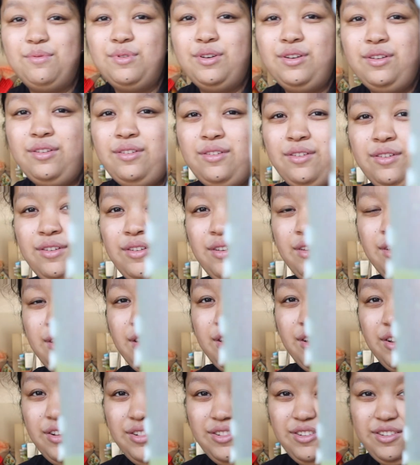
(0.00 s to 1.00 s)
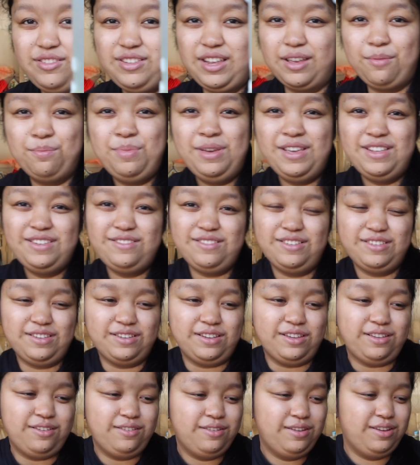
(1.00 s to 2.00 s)
but looks like piss,
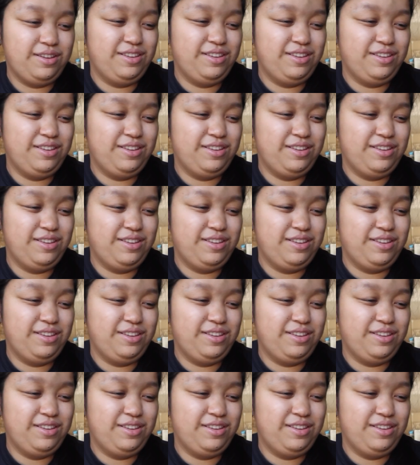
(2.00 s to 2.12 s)
doesn't it?